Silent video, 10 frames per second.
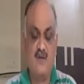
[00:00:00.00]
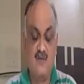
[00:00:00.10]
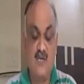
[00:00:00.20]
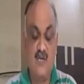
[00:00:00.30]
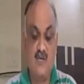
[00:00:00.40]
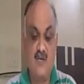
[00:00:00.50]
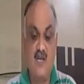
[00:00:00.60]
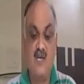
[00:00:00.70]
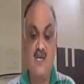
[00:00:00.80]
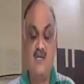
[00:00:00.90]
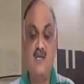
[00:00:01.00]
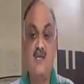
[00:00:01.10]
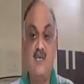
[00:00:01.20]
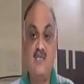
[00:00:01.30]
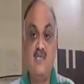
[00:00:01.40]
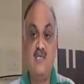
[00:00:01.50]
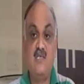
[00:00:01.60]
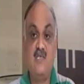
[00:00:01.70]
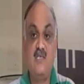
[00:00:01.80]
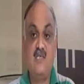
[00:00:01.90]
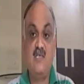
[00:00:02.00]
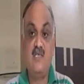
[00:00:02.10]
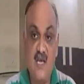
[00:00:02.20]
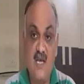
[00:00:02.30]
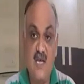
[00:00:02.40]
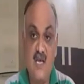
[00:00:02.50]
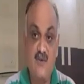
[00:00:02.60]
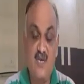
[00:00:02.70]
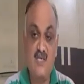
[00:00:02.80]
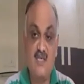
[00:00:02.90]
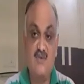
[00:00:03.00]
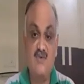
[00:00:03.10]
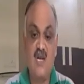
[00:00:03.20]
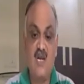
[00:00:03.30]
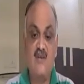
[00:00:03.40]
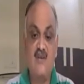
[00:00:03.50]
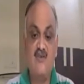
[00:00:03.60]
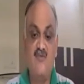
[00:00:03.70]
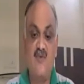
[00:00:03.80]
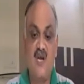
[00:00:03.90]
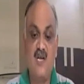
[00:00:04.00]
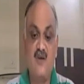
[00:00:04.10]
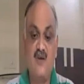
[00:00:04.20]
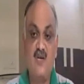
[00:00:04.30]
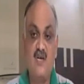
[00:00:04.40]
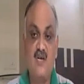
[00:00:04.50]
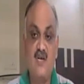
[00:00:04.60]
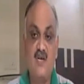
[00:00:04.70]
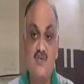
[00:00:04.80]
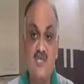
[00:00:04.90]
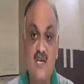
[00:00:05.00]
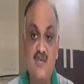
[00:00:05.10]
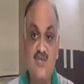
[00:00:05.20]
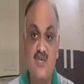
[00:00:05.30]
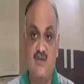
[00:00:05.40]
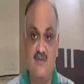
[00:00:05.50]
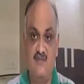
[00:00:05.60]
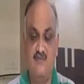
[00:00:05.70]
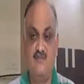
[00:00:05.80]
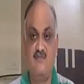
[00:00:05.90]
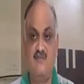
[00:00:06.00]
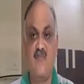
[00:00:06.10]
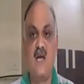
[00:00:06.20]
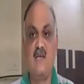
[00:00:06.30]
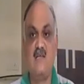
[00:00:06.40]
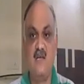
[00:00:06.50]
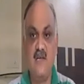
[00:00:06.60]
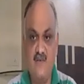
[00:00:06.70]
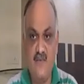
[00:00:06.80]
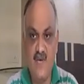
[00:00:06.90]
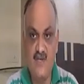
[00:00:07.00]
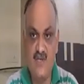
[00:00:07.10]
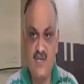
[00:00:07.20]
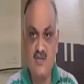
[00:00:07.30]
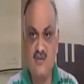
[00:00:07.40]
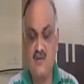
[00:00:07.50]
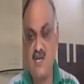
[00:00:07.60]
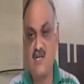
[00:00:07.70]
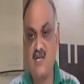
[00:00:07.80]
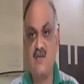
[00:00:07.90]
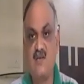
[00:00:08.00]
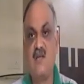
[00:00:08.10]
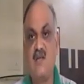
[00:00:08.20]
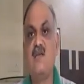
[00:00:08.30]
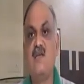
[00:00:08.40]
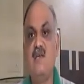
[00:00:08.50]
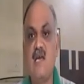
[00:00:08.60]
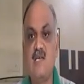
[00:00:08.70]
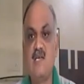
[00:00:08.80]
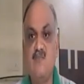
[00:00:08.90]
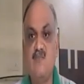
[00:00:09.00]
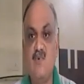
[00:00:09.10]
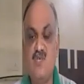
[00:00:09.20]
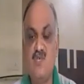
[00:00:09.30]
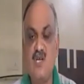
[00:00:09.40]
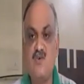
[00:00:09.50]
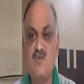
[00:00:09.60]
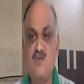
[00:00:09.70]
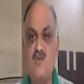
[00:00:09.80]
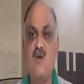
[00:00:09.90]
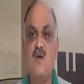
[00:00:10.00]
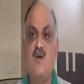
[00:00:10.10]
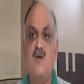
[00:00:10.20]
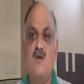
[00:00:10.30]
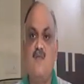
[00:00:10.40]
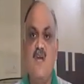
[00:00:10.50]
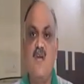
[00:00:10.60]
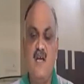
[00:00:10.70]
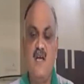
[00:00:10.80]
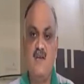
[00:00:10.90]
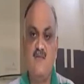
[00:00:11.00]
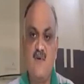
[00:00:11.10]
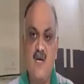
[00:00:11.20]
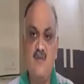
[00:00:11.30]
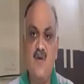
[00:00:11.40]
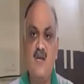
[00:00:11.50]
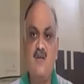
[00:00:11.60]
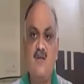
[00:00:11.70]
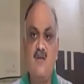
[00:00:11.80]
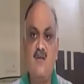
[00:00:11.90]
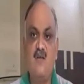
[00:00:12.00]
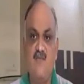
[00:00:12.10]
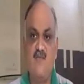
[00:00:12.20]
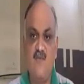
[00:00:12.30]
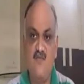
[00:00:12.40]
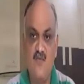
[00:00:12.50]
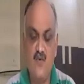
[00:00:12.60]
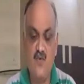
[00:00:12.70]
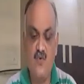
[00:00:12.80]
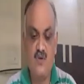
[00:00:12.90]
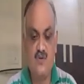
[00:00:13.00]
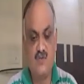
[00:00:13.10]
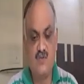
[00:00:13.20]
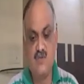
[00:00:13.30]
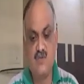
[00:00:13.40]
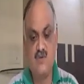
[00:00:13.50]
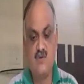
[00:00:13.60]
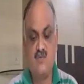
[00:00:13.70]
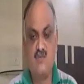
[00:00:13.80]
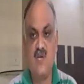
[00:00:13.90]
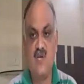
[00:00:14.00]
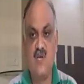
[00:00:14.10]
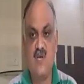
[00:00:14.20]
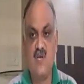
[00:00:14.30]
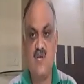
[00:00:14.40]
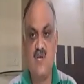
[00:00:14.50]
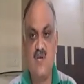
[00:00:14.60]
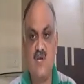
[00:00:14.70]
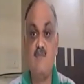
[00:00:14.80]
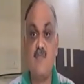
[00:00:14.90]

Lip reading: Generally, in each and every acute case, you try to find out the causation, either infection or either any exposure to bad environment, bad type of food. So it's very, very